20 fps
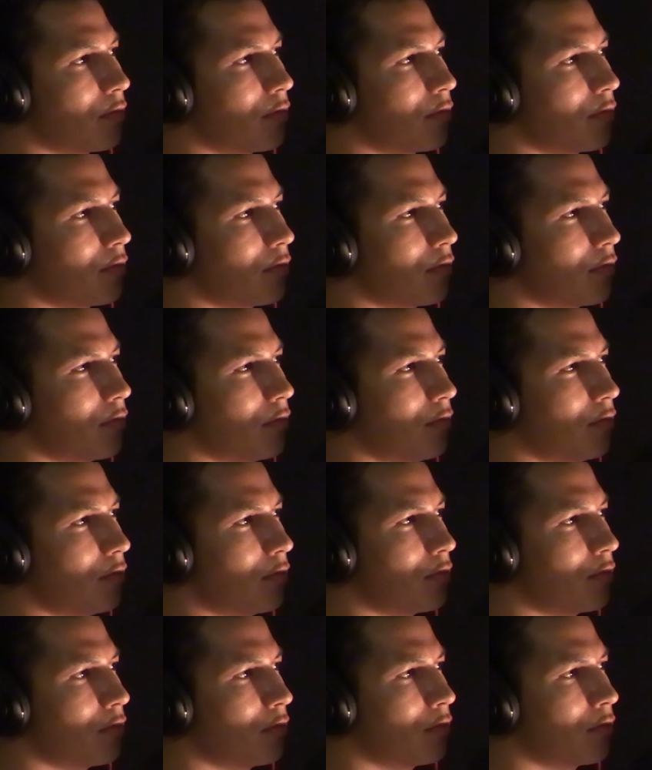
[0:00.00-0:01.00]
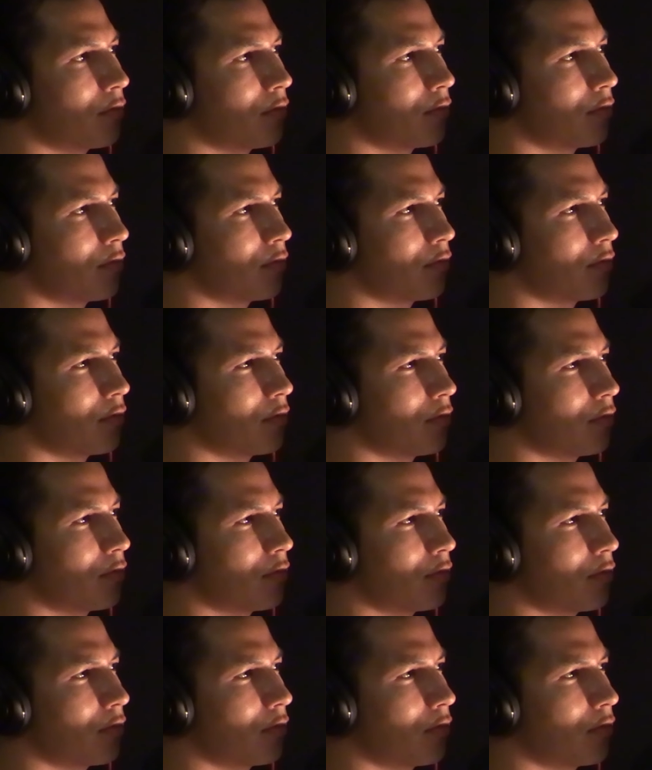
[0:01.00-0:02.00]

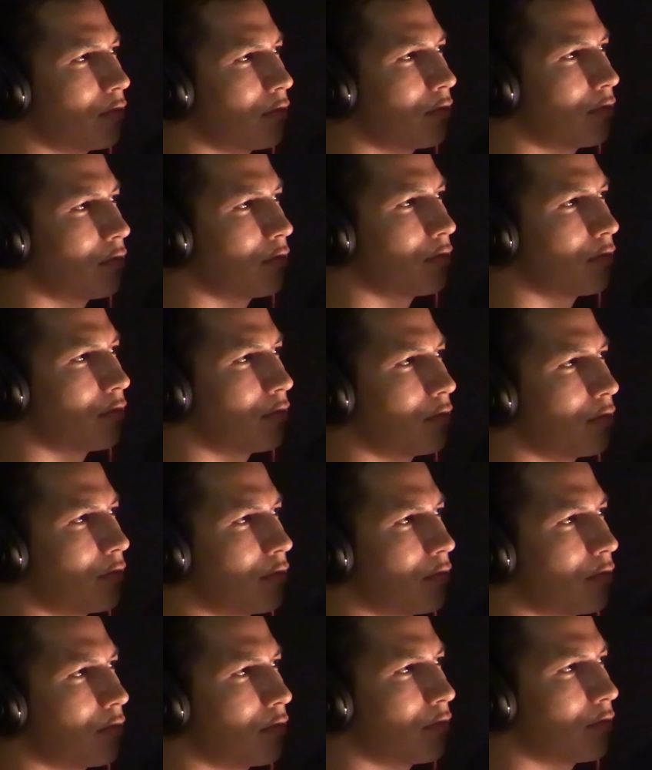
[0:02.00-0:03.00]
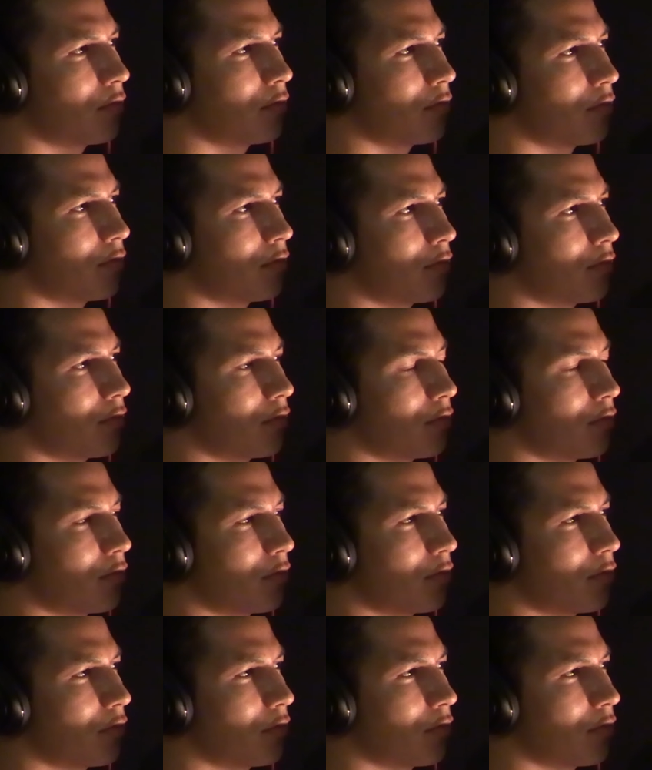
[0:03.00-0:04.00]

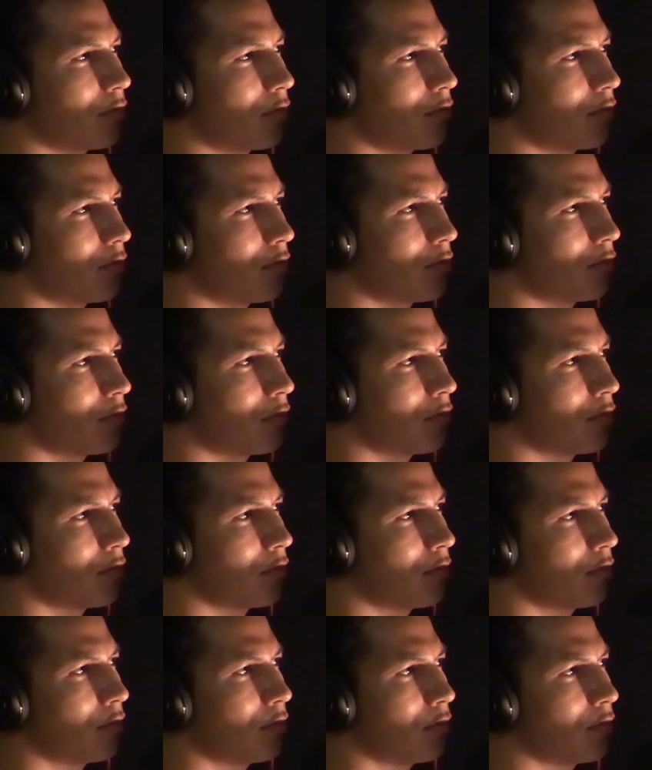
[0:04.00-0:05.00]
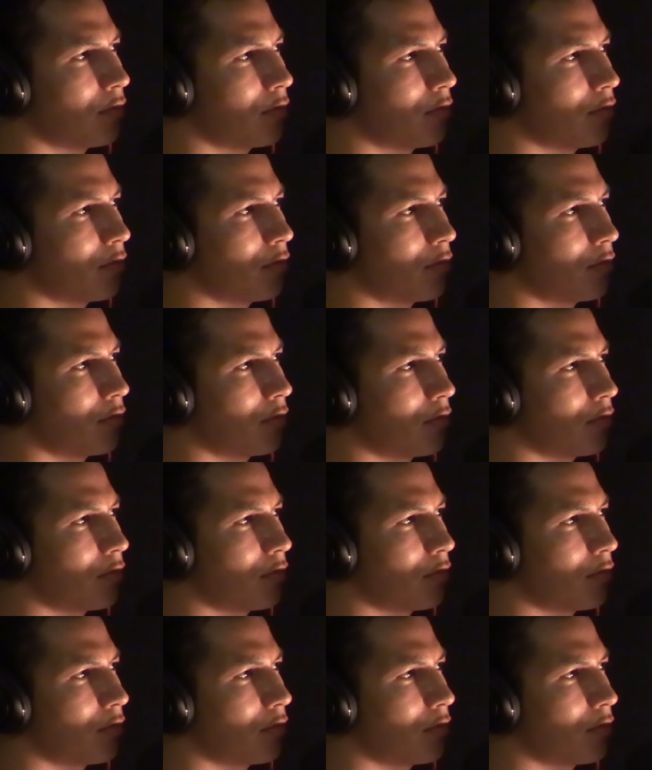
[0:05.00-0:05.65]
[no speech]